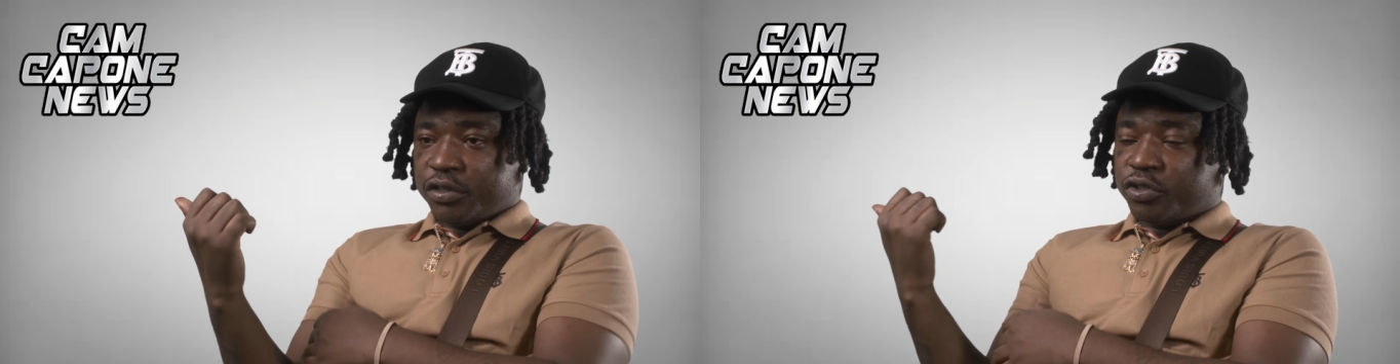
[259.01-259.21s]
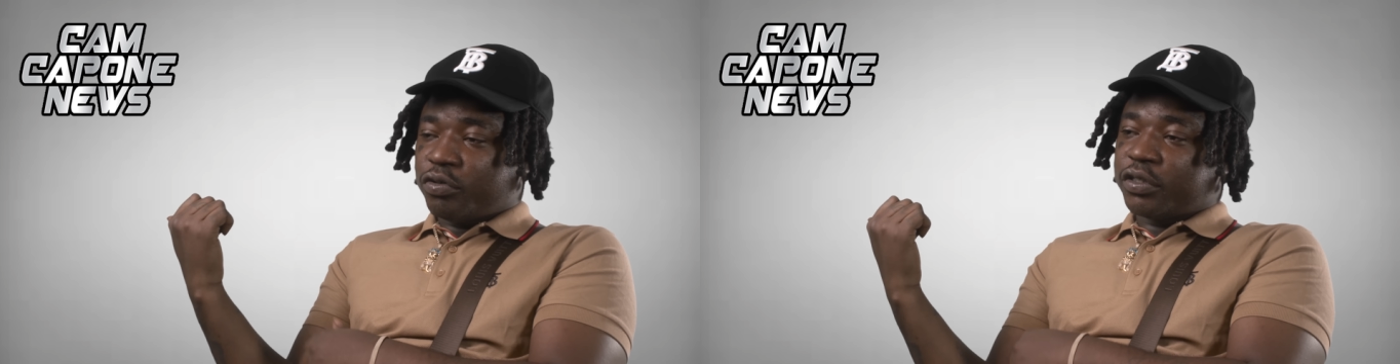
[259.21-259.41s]

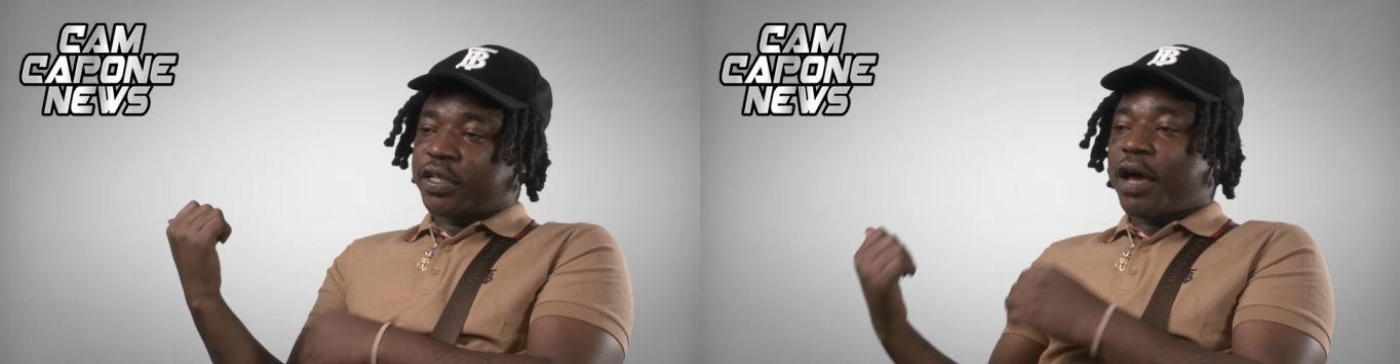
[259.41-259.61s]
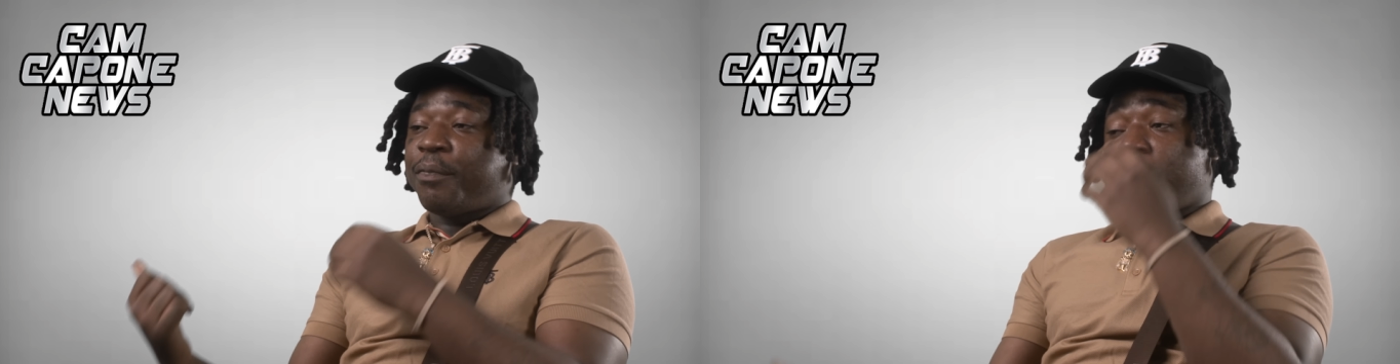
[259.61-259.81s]
towards
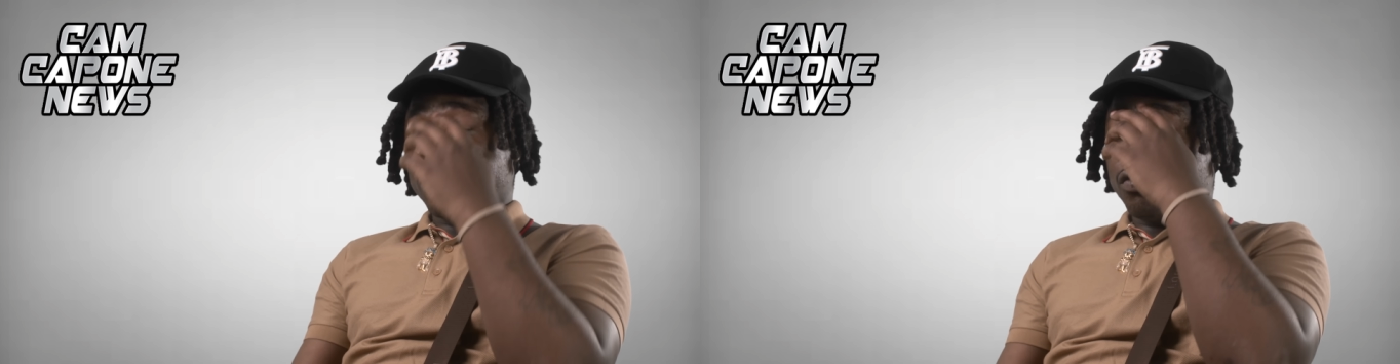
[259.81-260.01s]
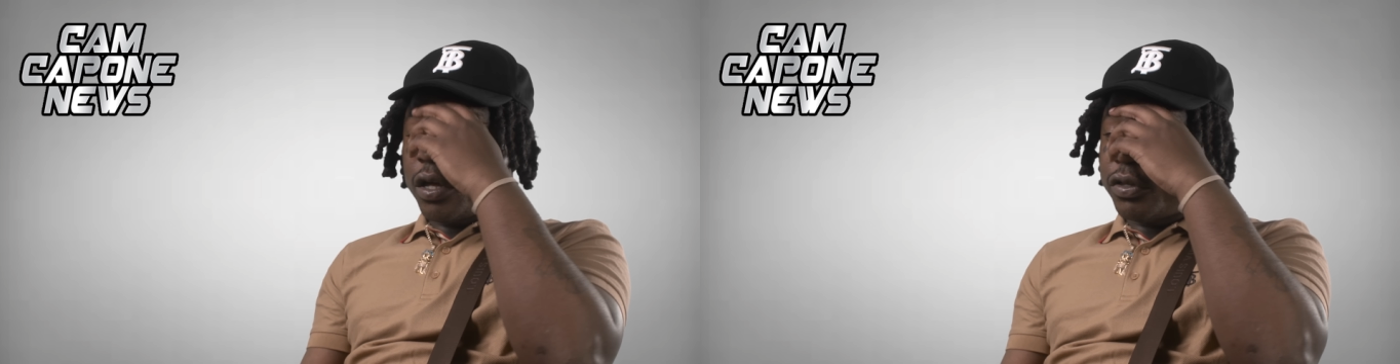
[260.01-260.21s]
Hyde
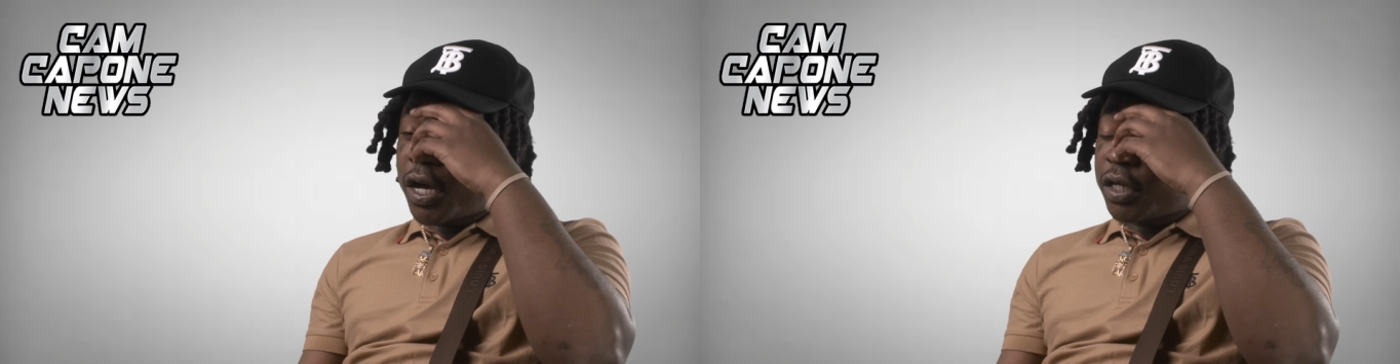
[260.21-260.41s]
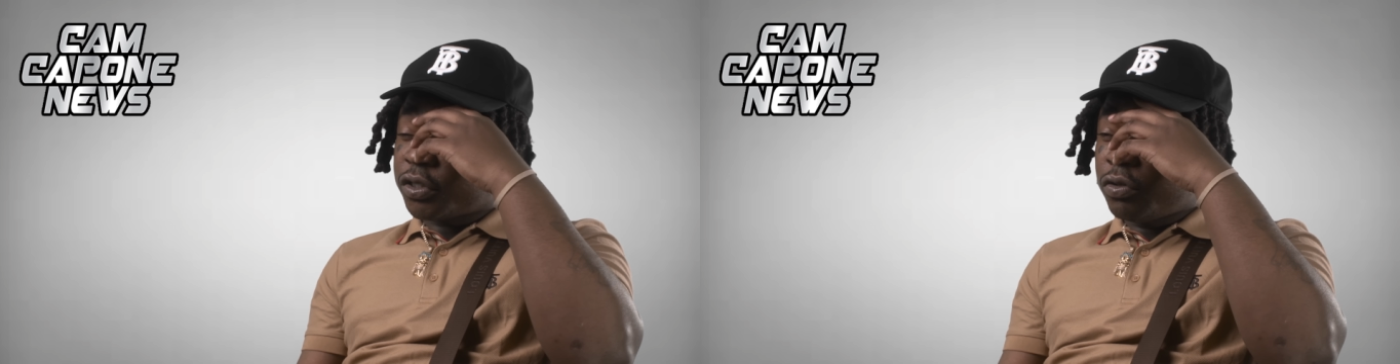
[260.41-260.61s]
Park Way, to
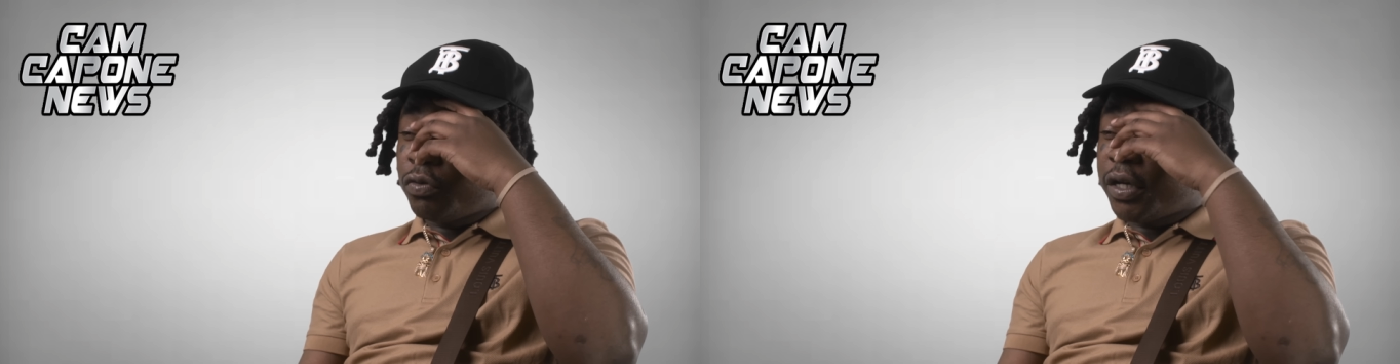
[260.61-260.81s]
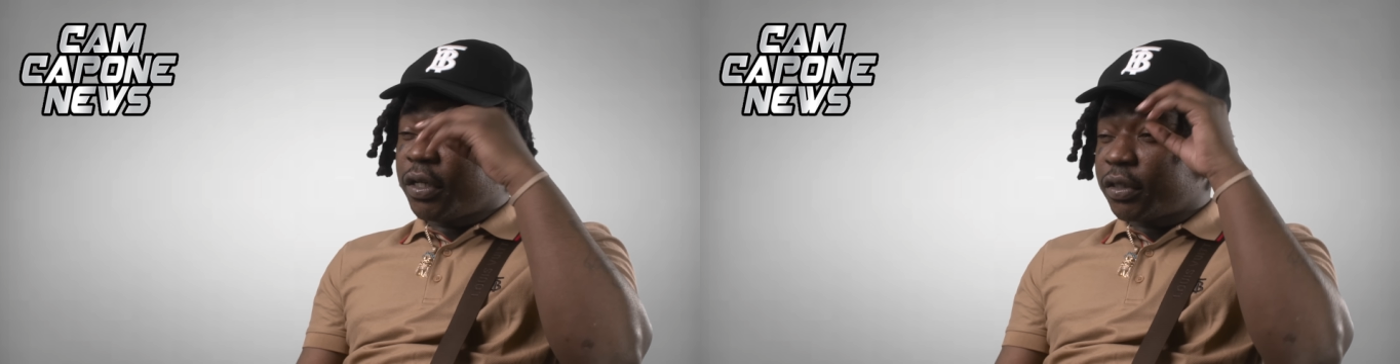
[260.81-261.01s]
our school
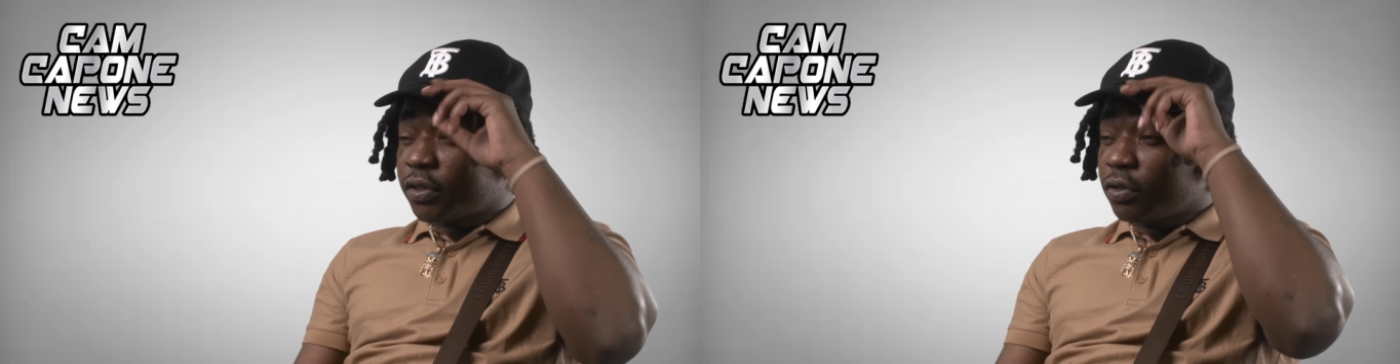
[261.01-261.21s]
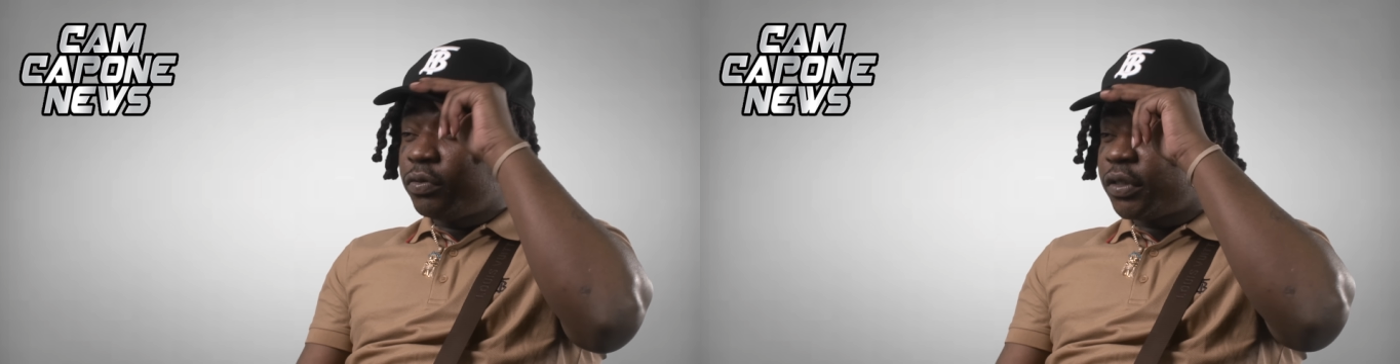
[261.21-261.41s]
way, cause the
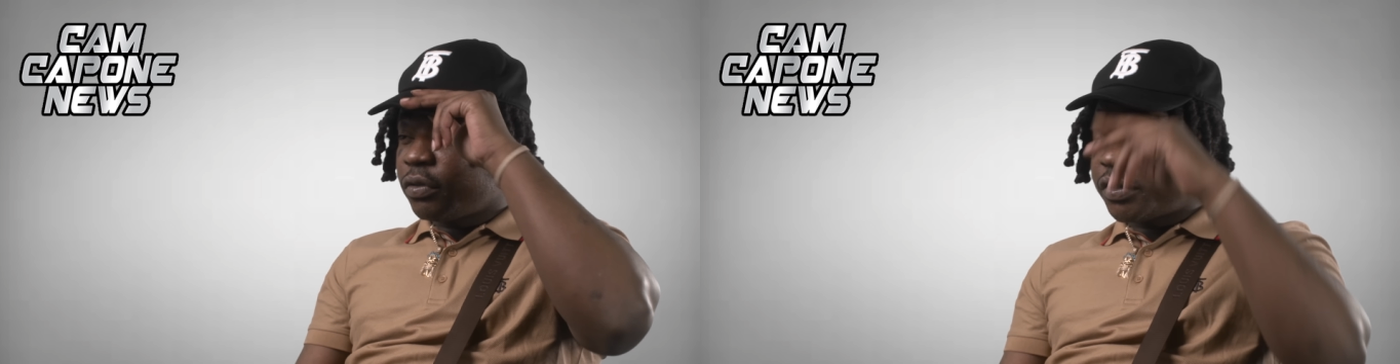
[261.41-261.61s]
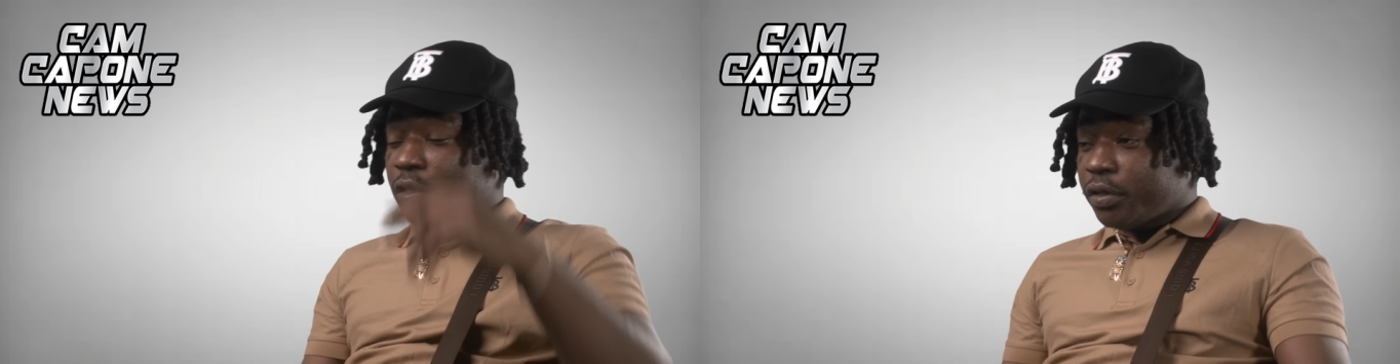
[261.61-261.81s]
school was
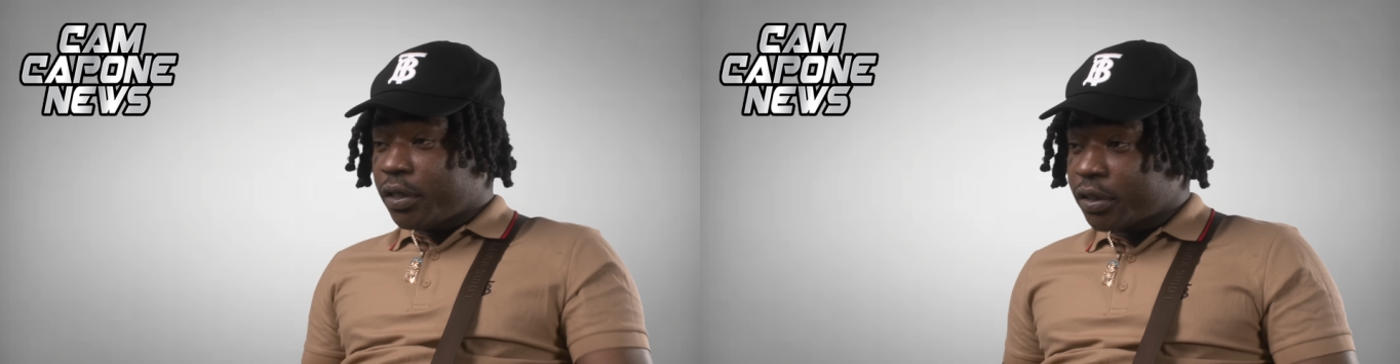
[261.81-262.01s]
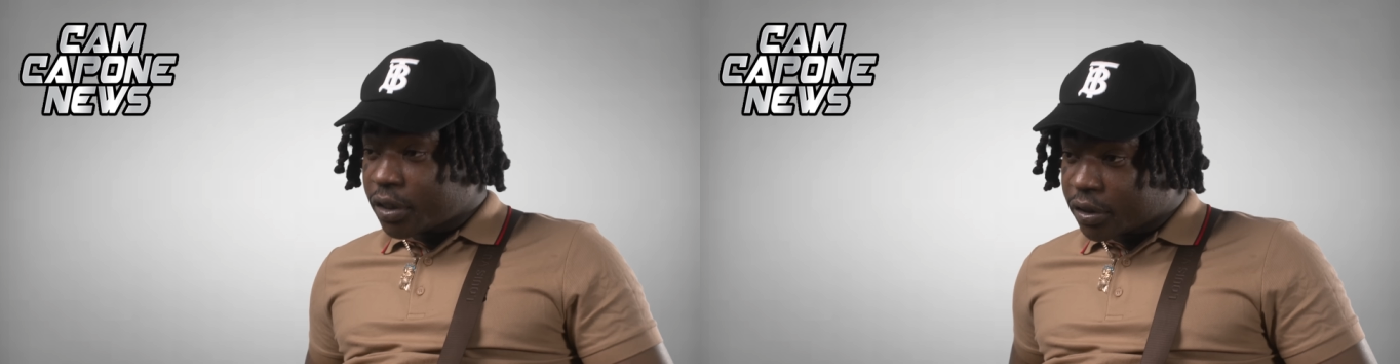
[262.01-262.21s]
on
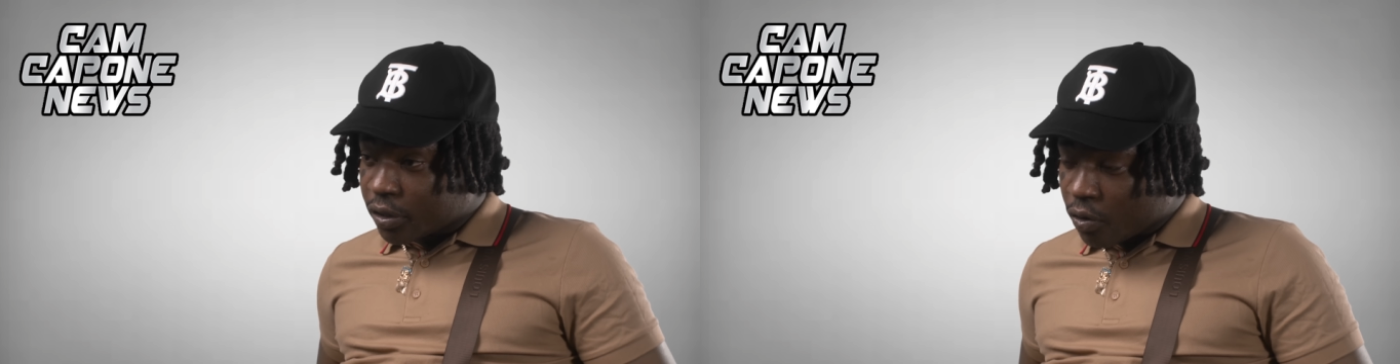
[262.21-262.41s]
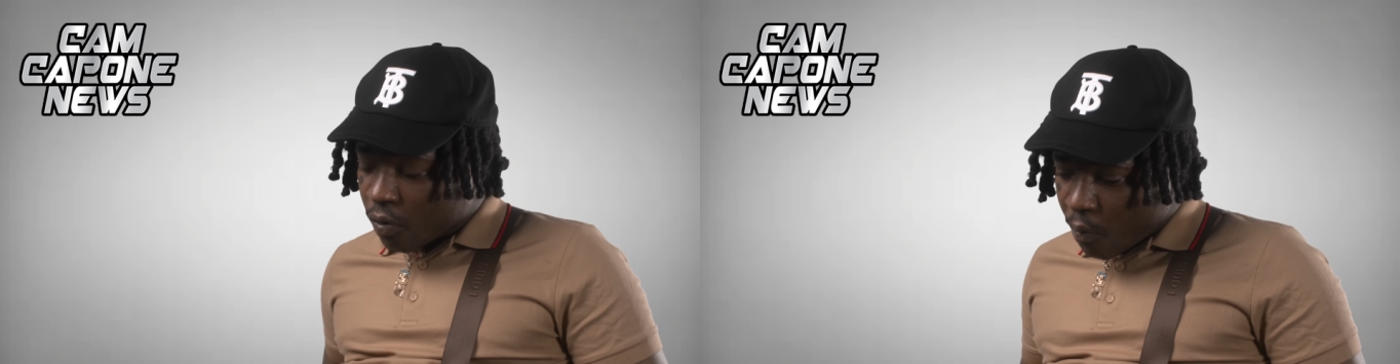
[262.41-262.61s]
Stony and shit.
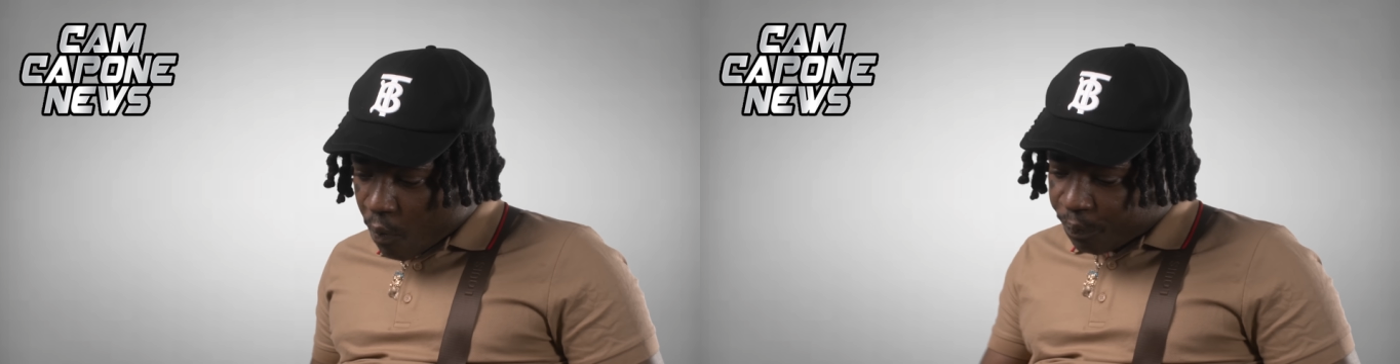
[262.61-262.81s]
So,